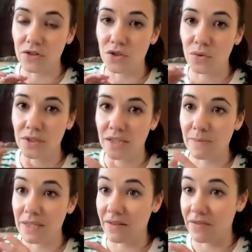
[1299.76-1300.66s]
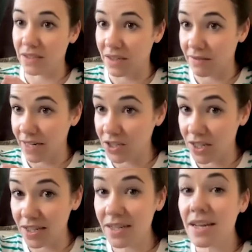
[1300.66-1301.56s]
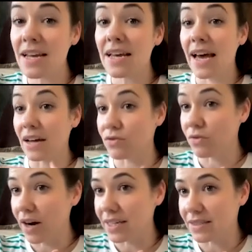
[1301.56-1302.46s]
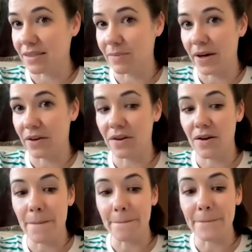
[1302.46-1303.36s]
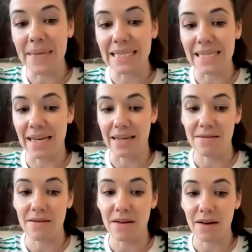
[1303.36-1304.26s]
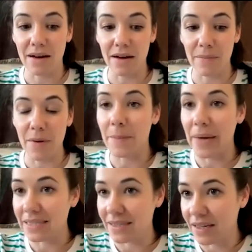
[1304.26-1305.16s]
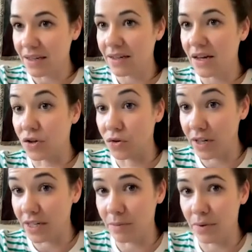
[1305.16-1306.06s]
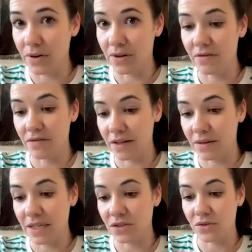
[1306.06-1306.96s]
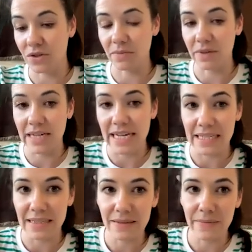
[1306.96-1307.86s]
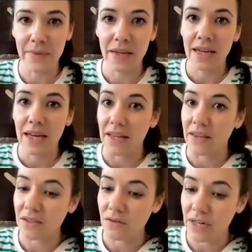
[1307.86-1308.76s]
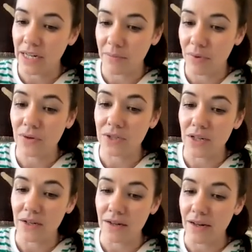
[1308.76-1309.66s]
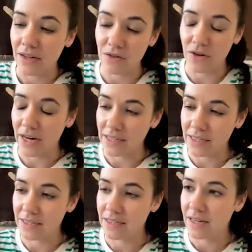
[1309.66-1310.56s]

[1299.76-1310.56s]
towards a specific direction. And rights is about meeting basic agreed upon fundamental human needs. And there's a really important and great